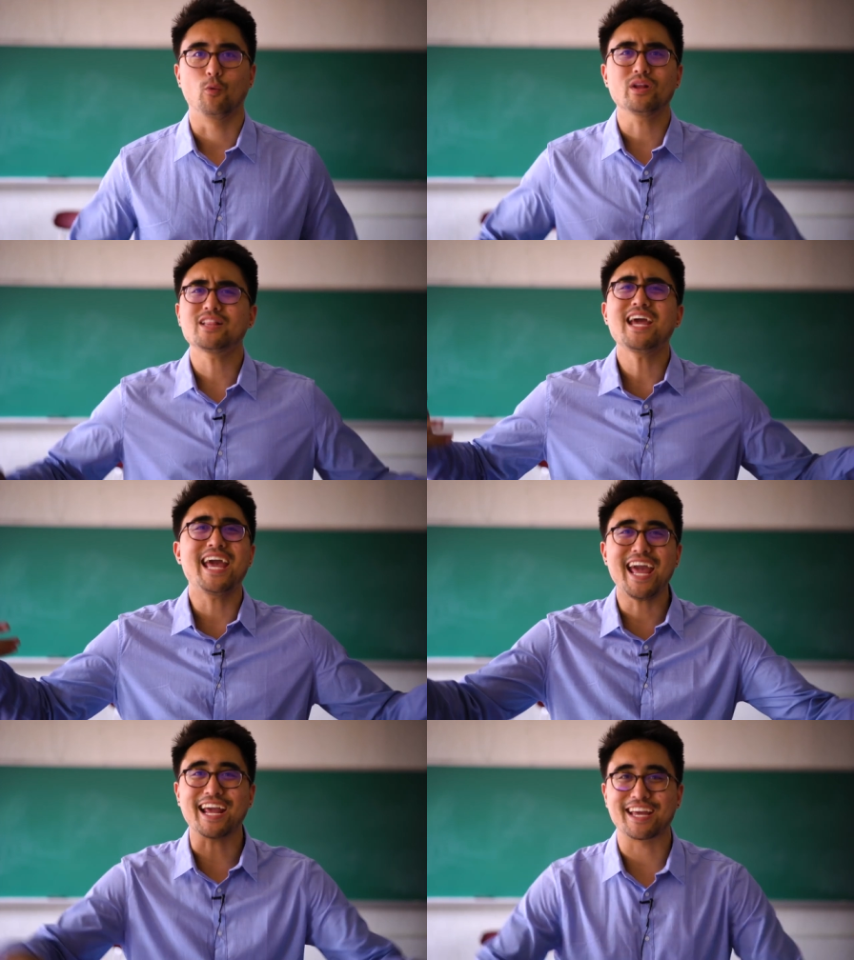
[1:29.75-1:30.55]
What the
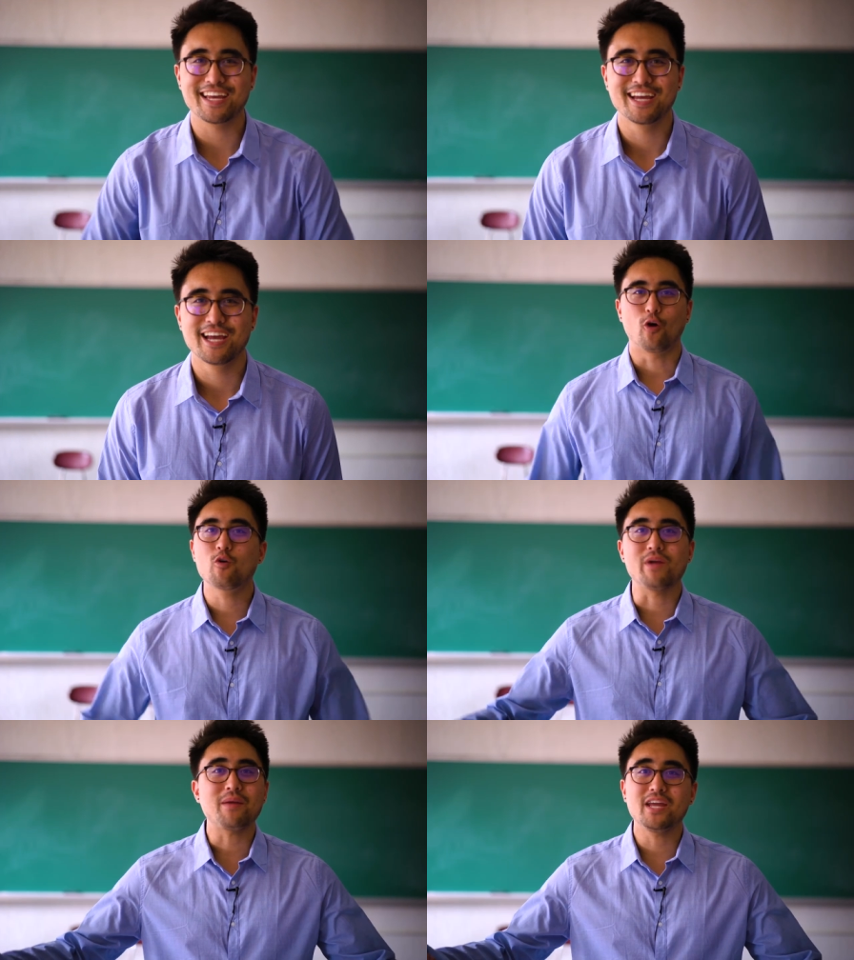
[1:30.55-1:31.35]
heck?
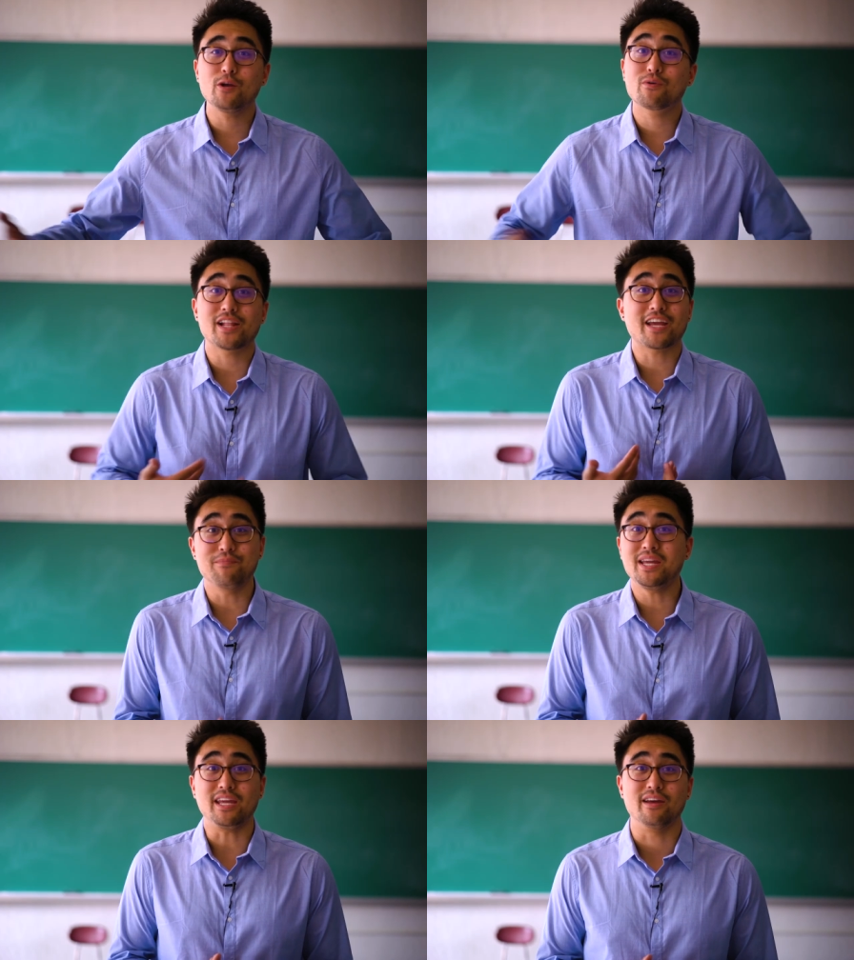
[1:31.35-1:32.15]
Or maybe you were
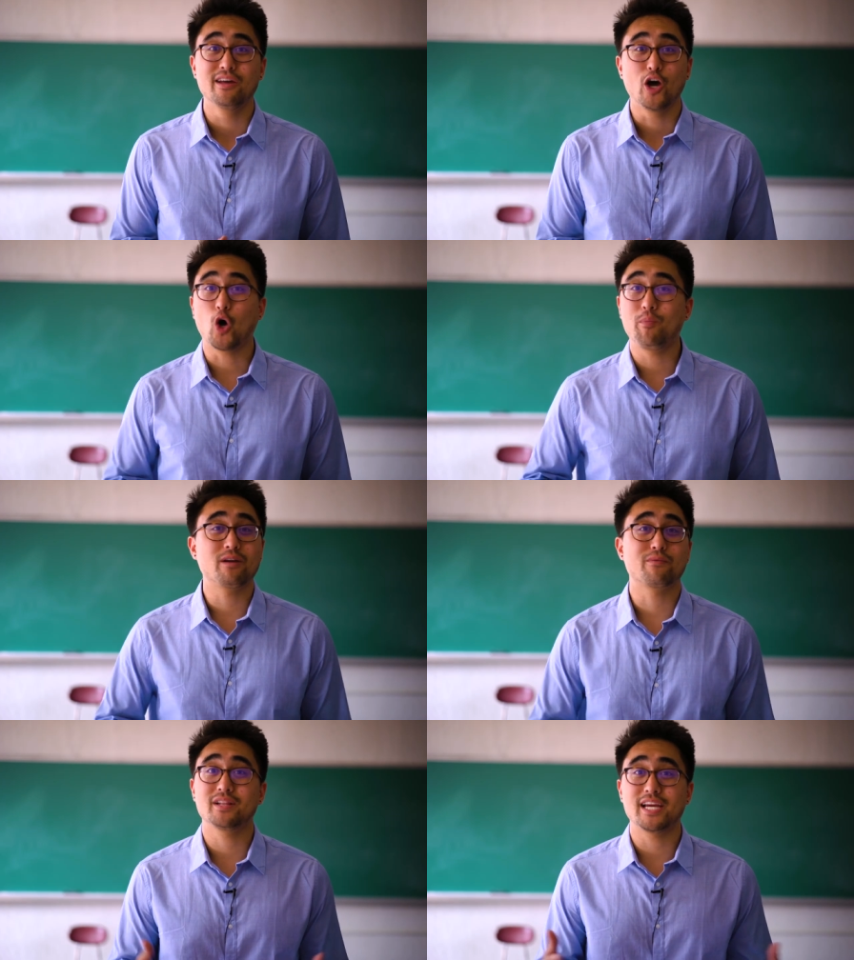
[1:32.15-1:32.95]
like me,
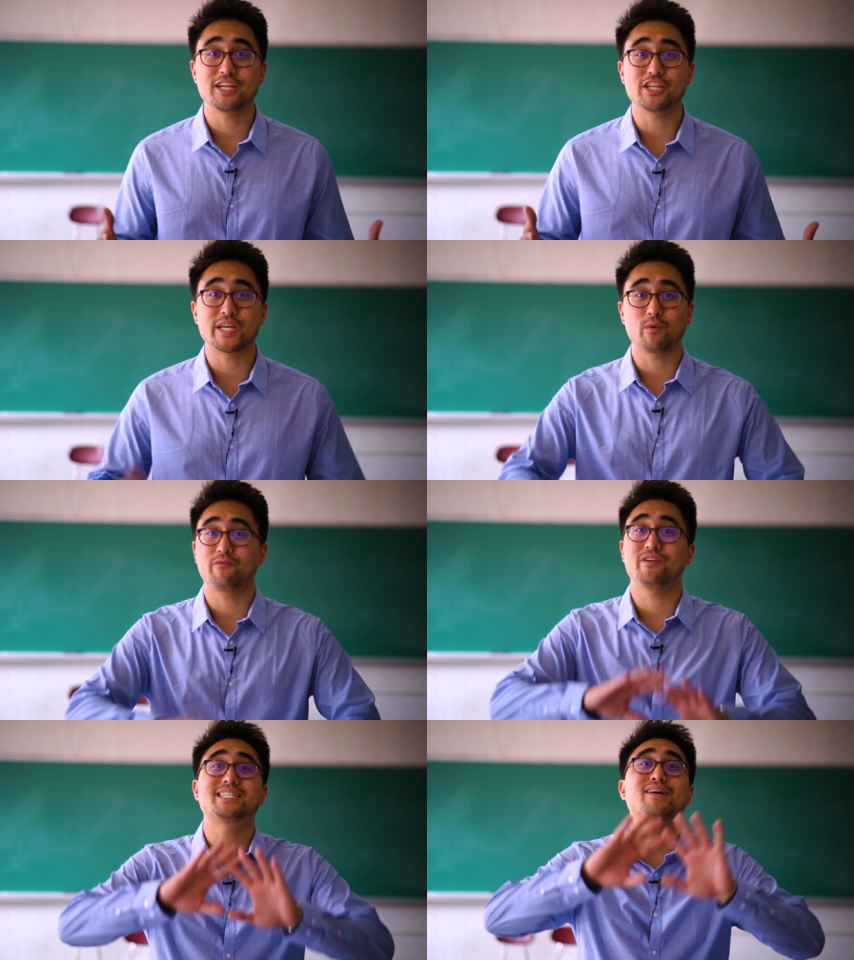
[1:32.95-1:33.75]
hoping a relationship
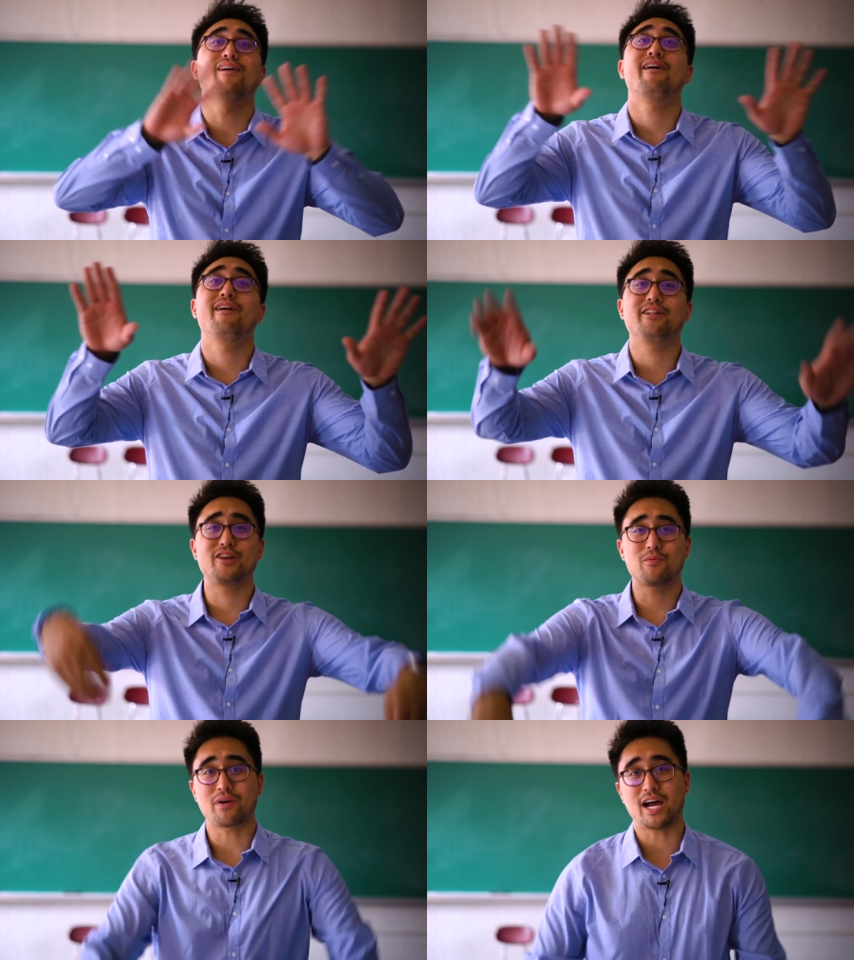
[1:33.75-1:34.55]
would fix all your